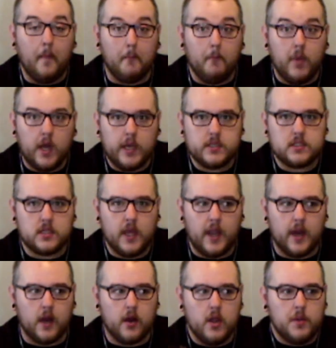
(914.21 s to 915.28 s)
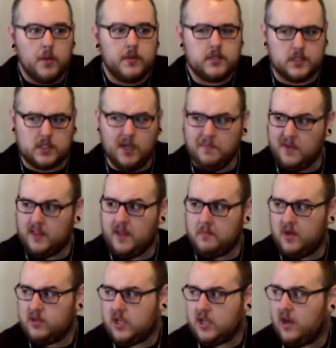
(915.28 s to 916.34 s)
But it's there, which is something that
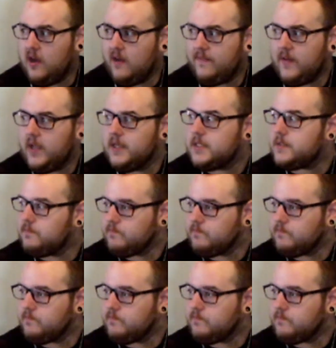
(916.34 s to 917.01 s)
most coffees